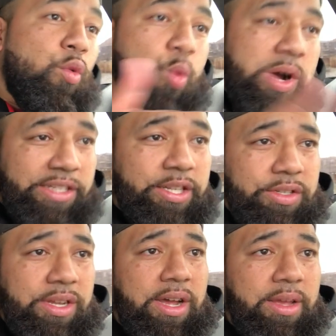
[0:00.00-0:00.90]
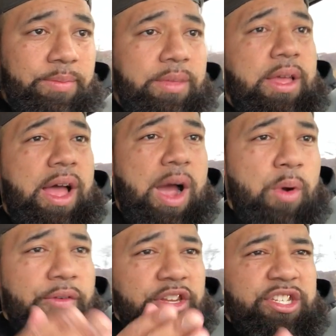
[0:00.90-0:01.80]
the winter time.
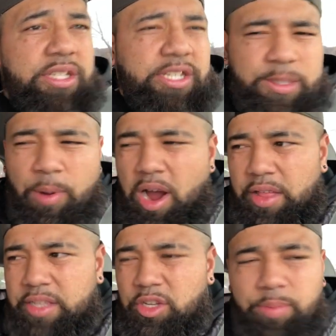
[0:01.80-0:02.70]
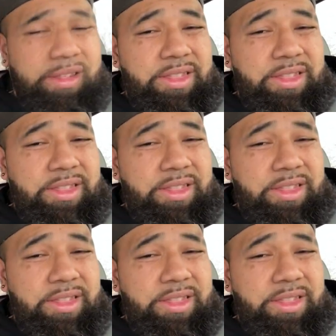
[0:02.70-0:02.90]
However, it's just the spa that's open.